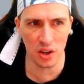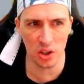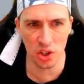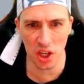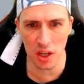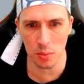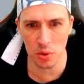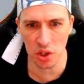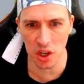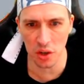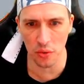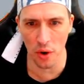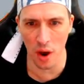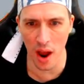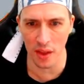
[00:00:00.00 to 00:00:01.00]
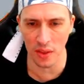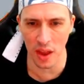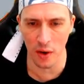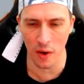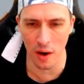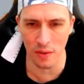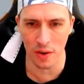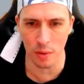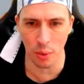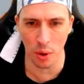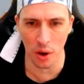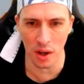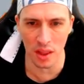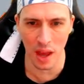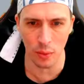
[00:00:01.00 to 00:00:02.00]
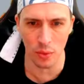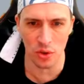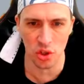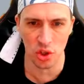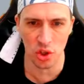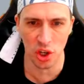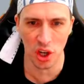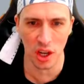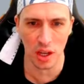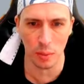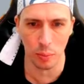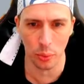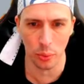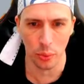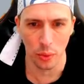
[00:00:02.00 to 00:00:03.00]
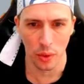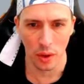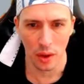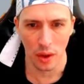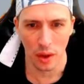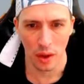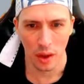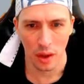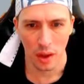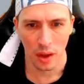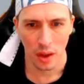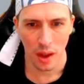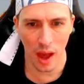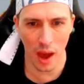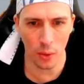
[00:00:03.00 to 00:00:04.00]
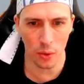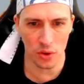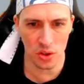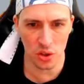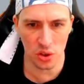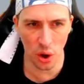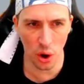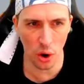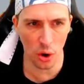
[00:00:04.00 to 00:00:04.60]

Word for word: cheap shit right there, everybody. That was cheap. That was so